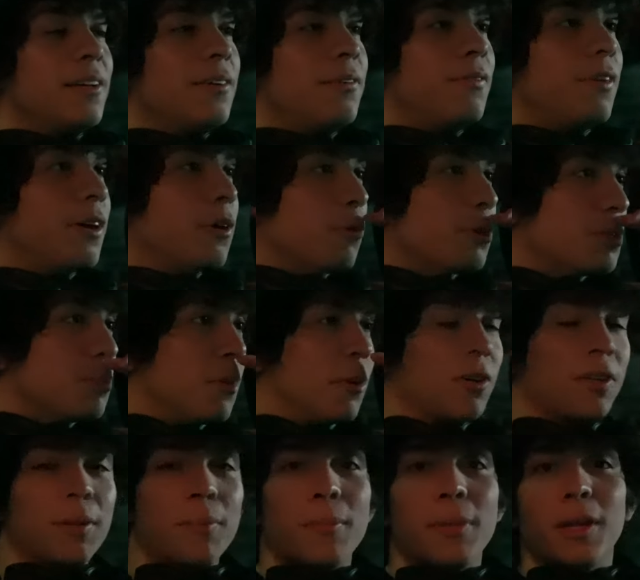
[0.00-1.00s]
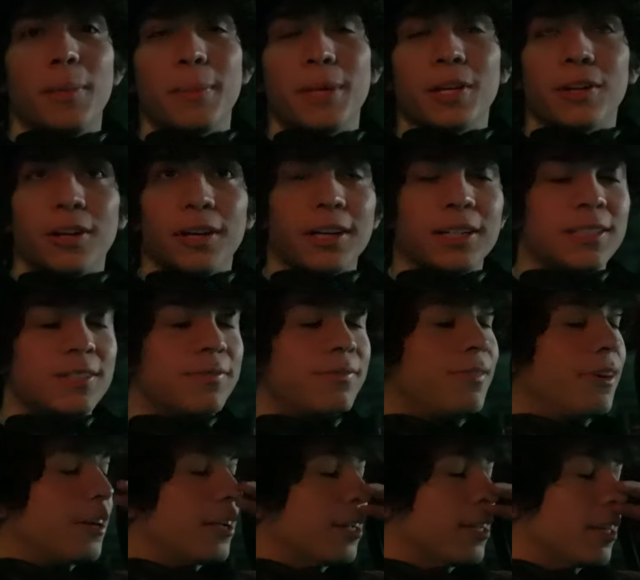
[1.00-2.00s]
fuck, what's smaller than millimeter? Uh,
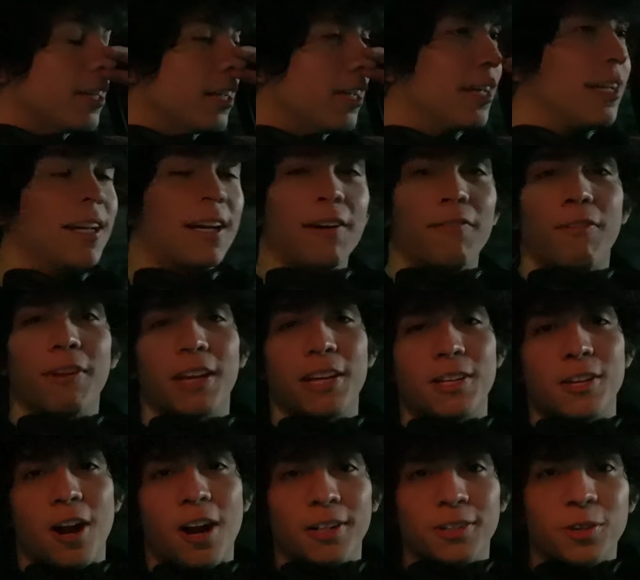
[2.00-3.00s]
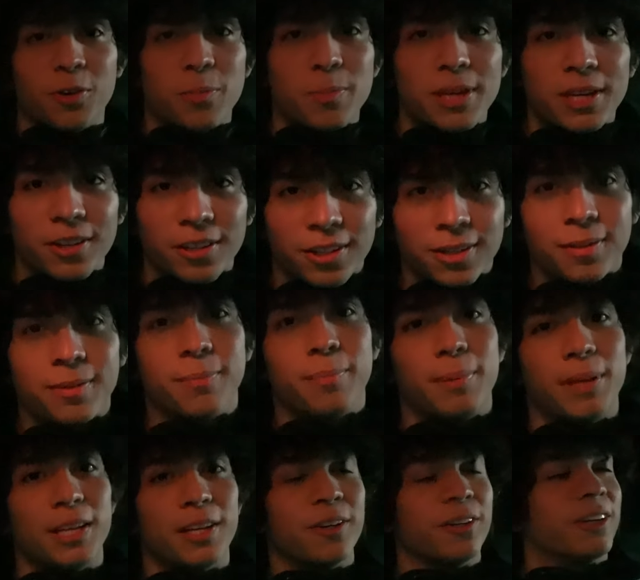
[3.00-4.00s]
fucking, a fucking meter,
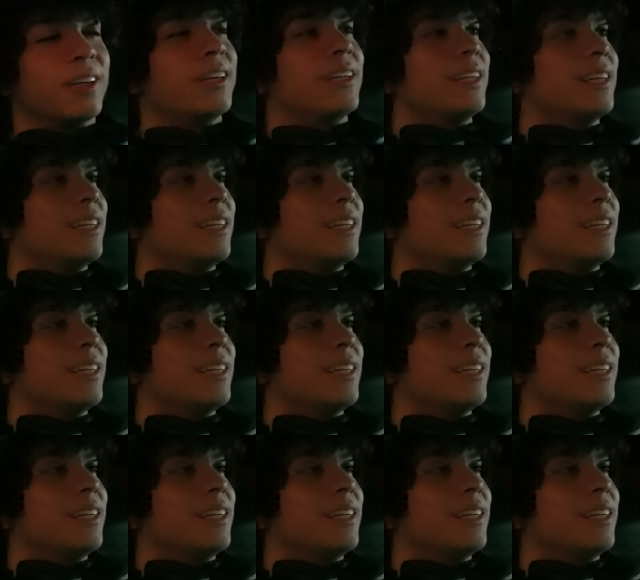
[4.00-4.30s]
Peter.